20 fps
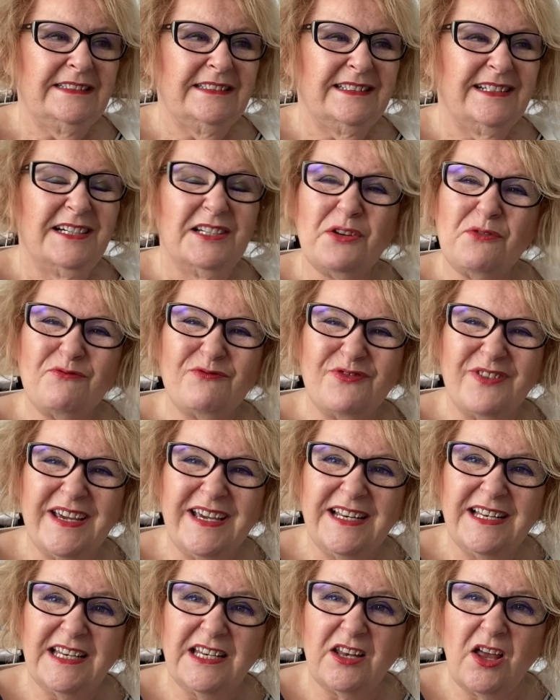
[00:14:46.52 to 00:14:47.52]
I don't
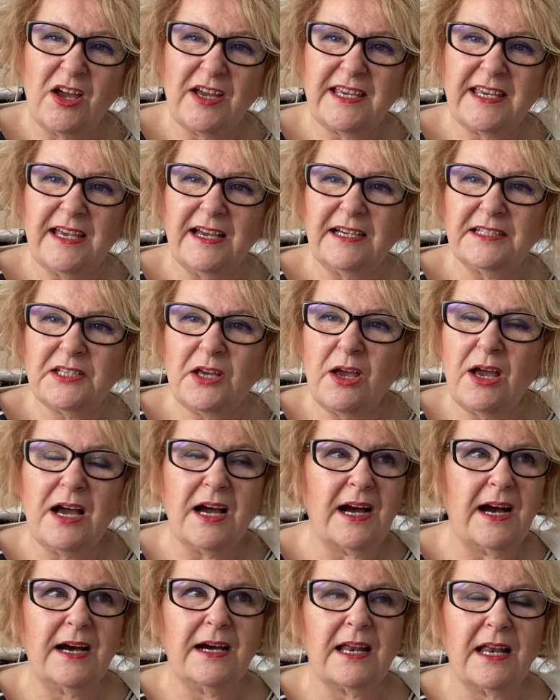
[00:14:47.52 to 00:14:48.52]
really like it.
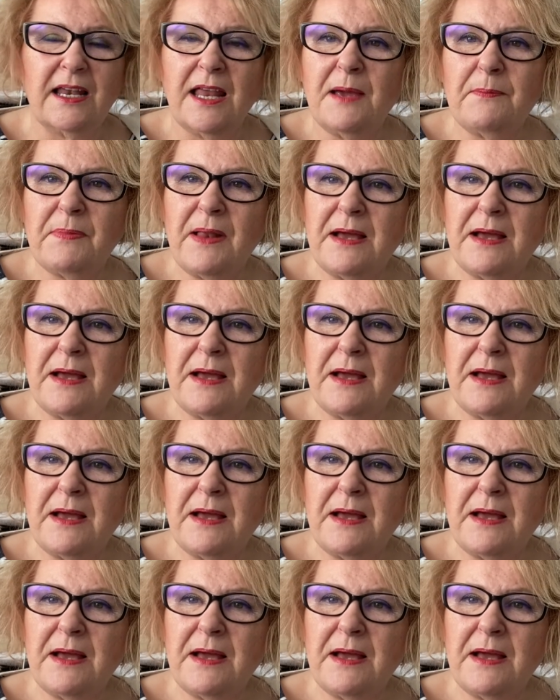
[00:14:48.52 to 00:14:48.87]
I like